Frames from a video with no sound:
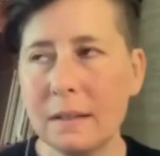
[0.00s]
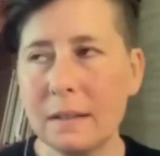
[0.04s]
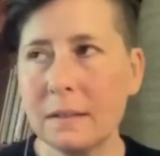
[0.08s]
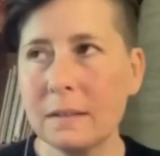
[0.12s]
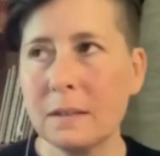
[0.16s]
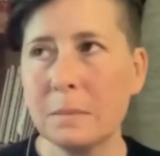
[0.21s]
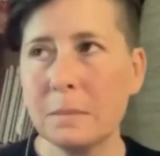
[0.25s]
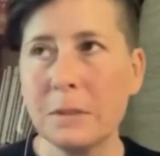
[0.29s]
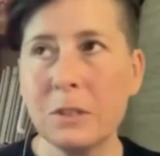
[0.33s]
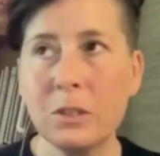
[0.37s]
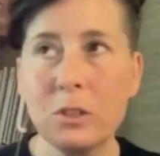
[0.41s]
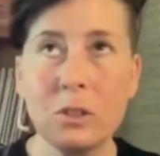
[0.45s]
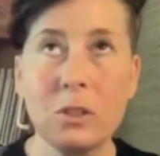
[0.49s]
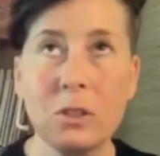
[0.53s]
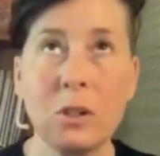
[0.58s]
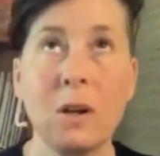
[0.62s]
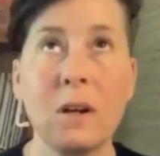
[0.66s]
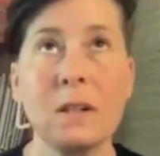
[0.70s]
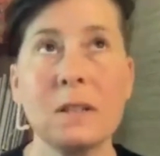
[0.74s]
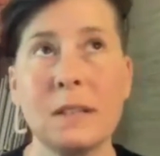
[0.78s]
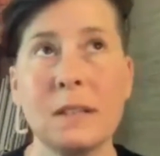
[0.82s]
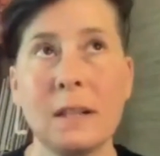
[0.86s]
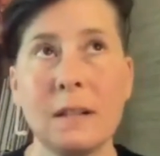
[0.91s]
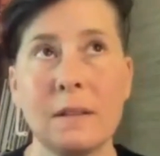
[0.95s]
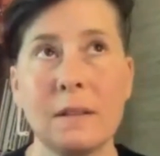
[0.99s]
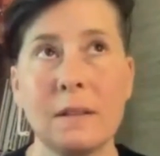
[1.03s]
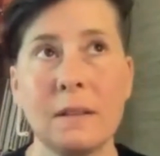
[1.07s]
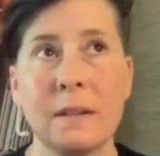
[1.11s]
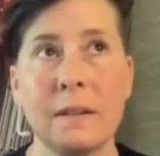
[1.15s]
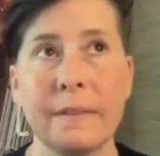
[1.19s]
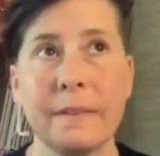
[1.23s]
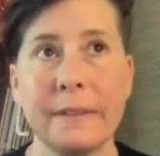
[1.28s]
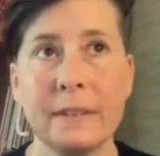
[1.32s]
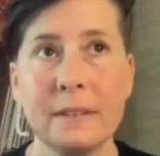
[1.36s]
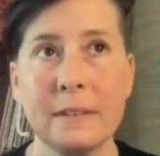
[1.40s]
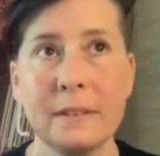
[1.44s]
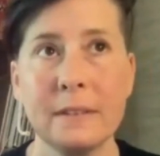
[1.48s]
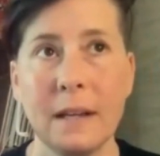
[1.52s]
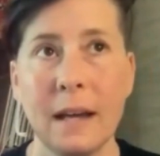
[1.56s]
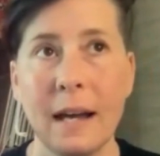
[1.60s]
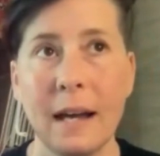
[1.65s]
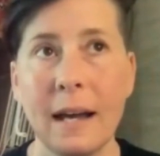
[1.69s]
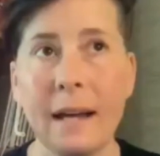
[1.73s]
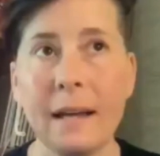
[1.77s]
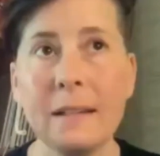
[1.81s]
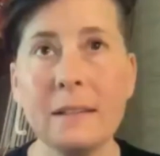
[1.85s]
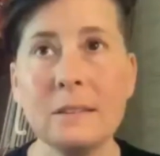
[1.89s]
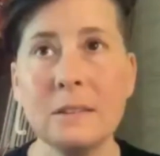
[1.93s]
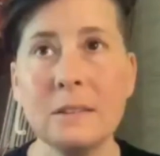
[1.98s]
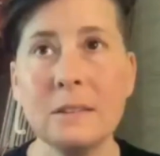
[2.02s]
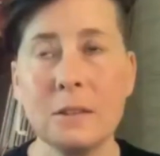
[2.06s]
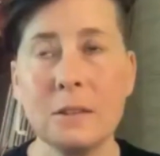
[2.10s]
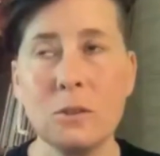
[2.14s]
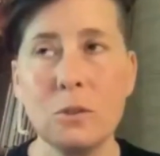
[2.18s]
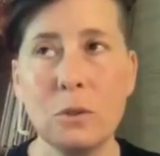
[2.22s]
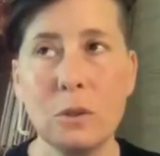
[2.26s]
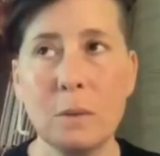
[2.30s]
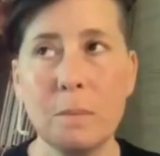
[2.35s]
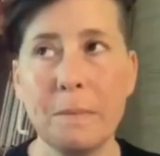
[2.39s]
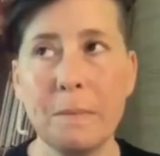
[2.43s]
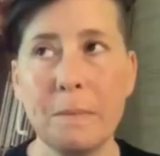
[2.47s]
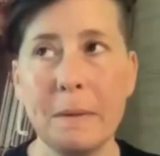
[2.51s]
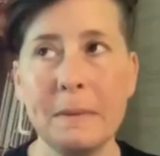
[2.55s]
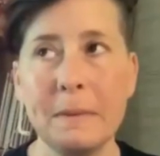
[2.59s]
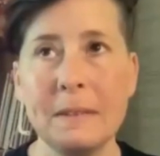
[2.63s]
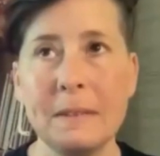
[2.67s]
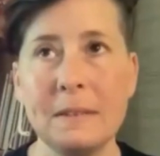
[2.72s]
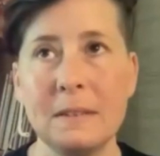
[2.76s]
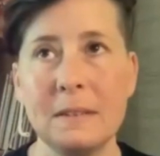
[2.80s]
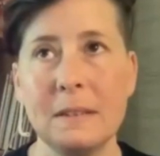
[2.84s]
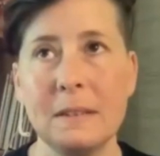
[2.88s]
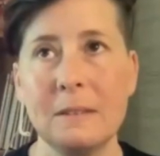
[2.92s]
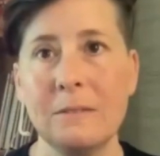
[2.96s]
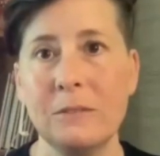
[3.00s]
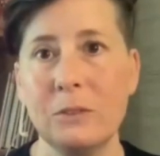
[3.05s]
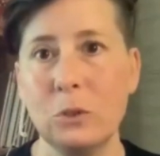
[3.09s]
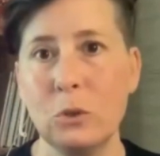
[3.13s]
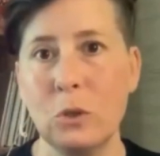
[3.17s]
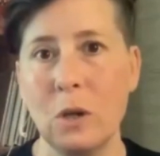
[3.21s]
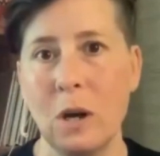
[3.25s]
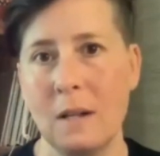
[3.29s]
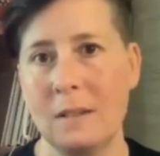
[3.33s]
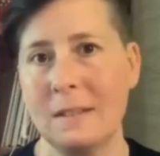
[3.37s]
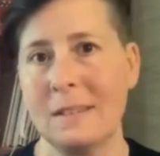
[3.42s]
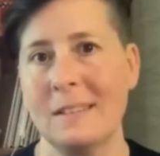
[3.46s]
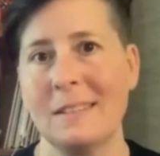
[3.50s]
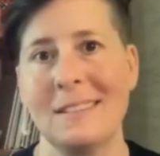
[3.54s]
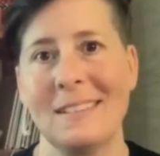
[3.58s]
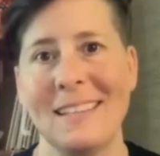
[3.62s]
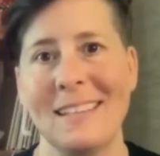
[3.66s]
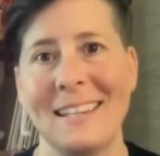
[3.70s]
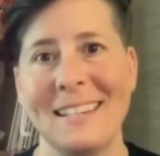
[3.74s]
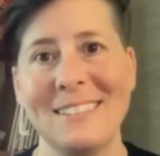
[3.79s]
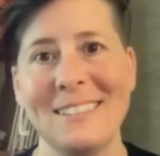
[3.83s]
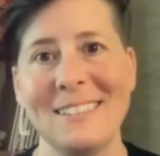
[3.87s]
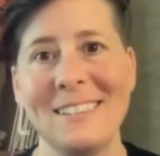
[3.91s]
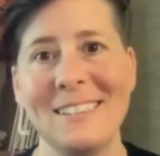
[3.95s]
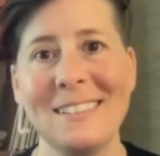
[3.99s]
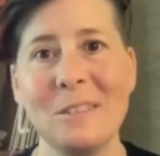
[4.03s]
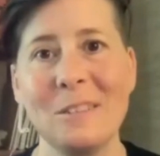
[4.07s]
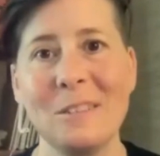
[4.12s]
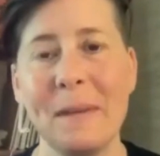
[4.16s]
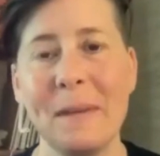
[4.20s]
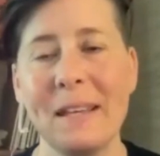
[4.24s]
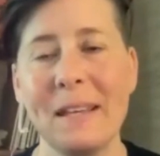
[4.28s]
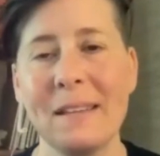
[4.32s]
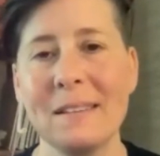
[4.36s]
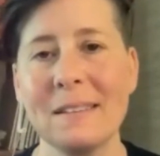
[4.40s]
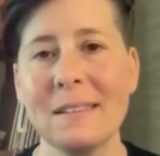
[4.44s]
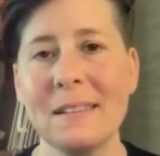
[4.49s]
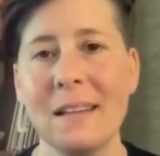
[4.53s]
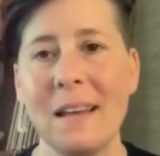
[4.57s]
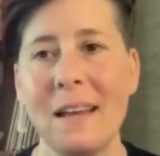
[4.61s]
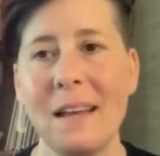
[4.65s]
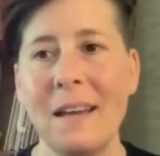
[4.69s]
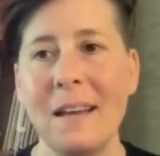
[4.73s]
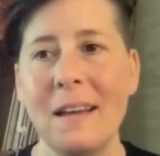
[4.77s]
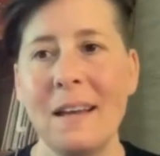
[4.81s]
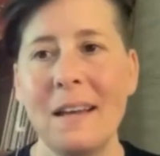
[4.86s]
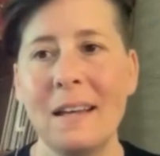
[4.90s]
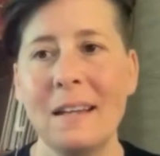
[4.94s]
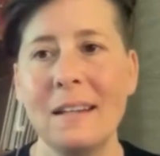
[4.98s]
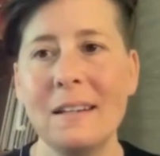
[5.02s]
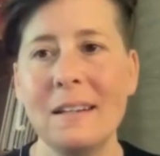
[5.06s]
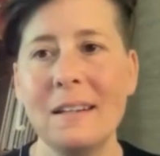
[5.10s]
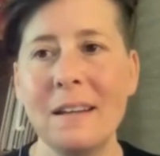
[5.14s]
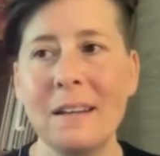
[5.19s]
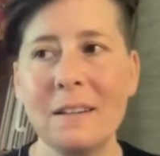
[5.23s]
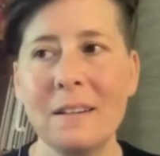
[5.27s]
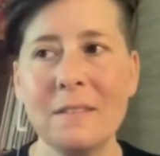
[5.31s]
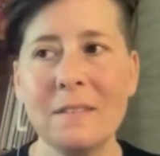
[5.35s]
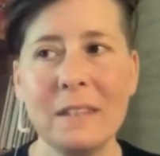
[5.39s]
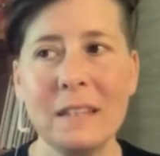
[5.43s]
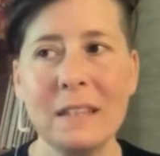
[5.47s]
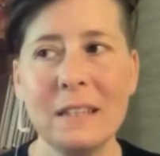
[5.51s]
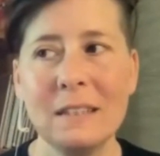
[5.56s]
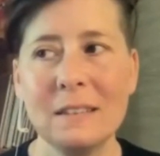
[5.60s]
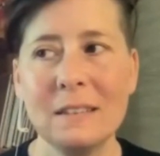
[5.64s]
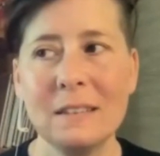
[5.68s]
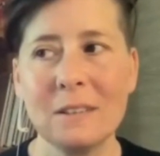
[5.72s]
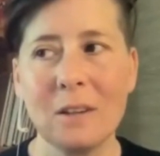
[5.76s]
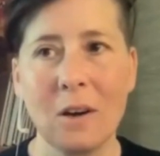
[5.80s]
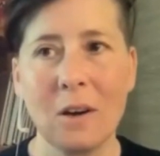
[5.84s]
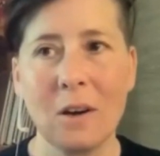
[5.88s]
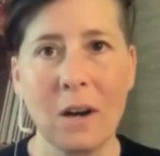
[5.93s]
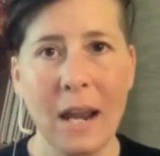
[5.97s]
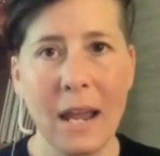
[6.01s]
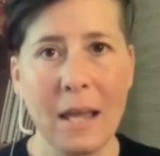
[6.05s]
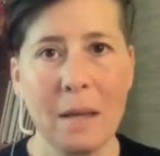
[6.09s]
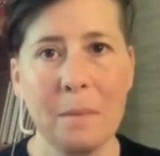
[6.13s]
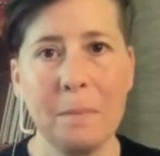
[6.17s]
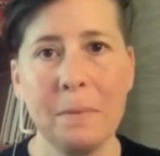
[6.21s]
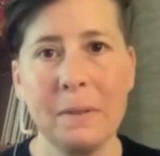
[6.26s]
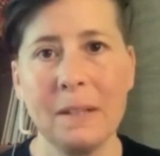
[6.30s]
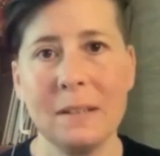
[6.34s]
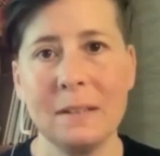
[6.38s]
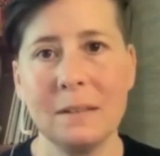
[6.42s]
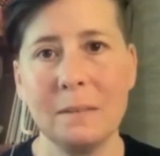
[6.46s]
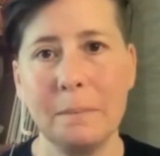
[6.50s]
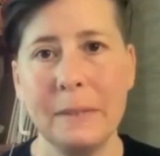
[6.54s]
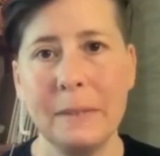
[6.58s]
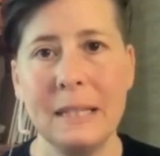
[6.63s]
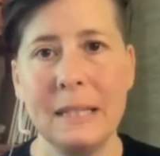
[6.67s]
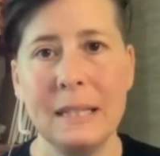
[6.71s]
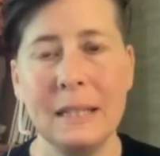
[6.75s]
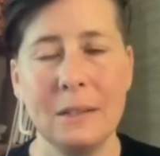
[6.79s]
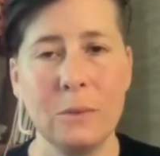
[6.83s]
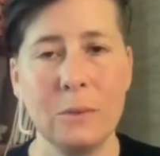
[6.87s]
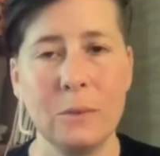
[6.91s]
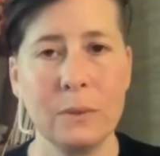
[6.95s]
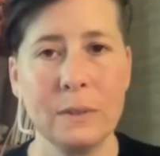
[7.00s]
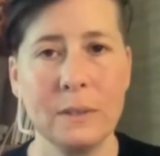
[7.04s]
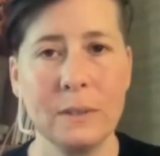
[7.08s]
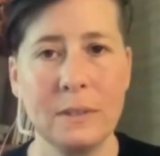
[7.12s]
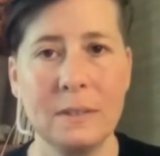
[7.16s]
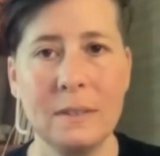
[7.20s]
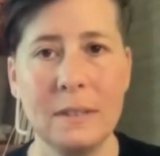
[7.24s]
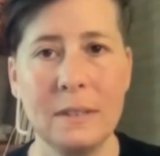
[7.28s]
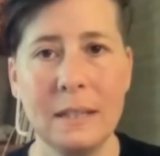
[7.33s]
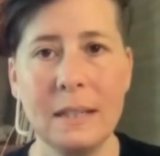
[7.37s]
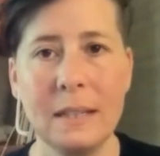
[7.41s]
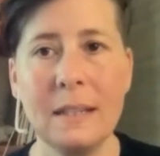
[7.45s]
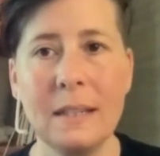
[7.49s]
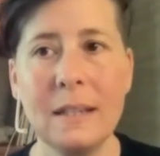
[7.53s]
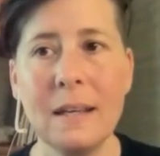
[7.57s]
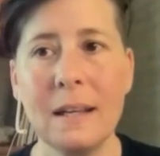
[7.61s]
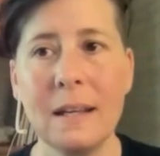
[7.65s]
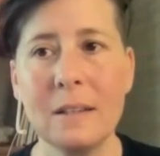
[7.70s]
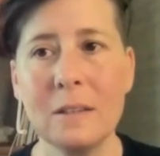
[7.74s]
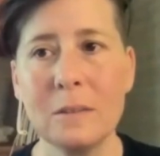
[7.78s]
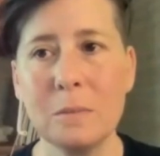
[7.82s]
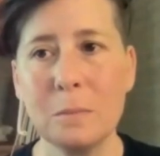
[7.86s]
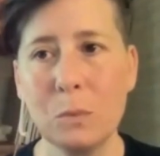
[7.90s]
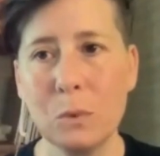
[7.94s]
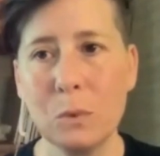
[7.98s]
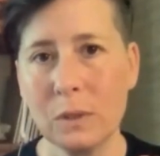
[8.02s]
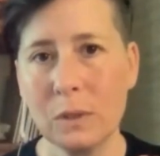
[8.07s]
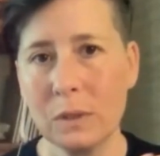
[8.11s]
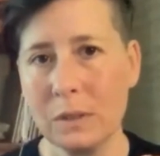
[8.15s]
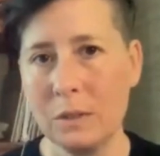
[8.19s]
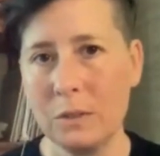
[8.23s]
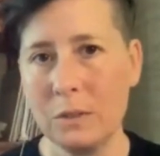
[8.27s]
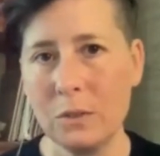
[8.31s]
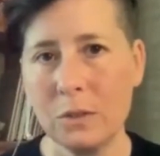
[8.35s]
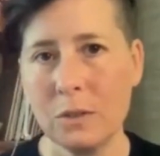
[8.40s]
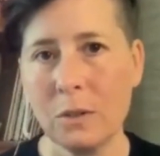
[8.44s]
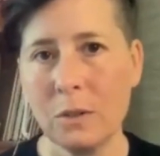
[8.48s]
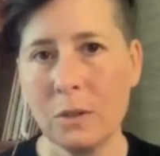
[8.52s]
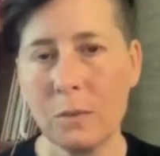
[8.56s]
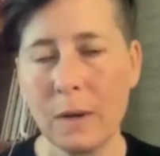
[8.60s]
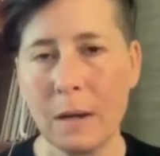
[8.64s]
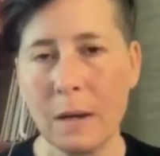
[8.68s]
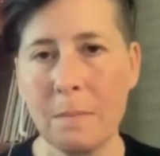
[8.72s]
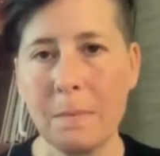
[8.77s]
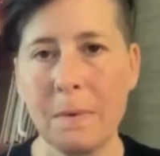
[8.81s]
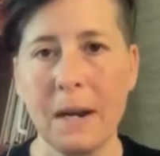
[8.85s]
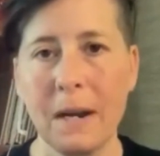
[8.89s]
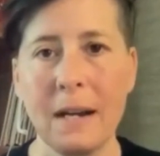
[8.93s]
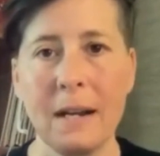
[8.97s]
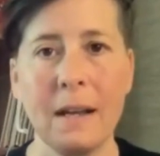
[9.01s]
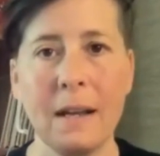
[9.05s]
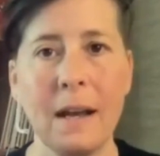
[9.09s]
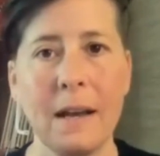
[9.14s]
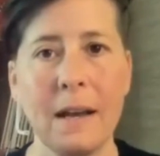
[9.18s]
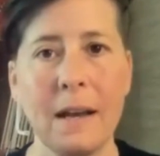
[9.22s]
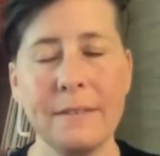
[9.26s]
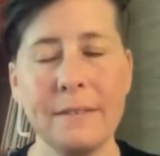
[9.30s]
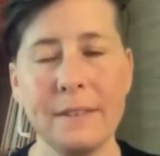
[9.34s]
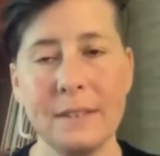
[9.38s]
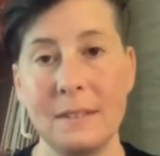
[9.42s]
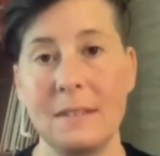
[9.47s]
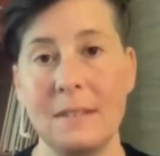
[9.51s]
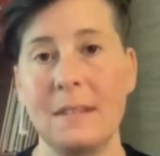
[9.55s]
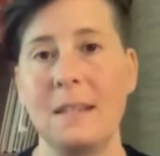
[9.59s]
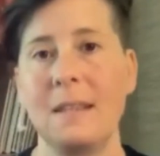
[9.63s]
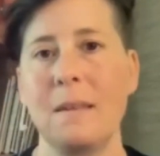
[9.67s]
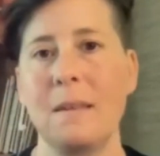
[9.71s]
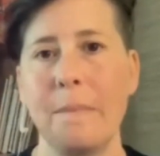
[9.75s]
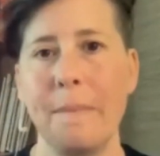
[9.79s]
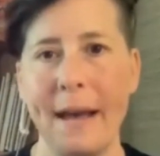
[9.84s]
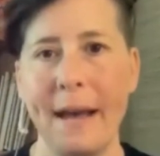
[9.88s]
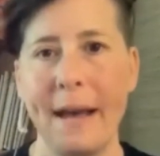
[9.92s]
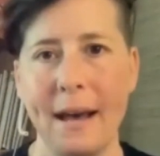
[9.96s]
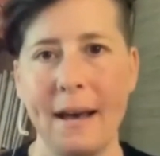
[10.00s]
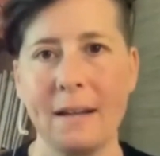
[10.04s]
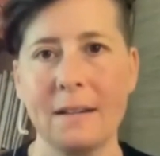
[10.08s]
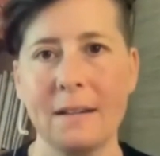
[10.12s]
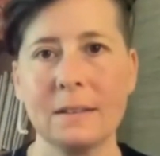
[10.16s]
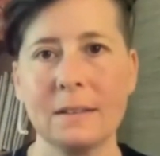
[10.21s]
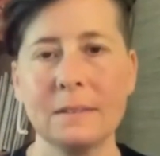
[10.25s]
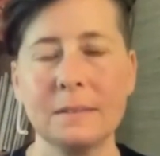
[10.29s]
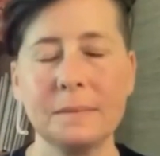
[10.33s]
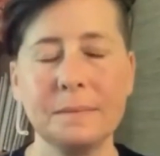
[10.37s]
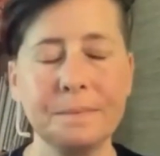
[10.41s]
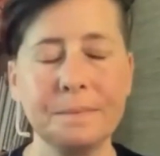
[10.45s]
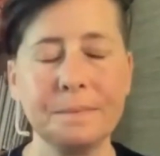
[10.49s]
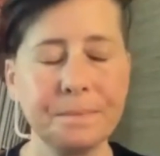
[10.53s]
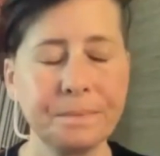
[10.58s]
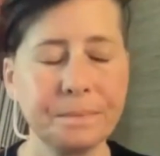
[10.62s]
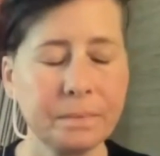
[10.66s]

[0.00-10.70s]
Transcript: some stars out there in the sky so that you can maybe see a few constellations, because none of these are A plus B equals C. It's more use your right brain and kind of see the pattern.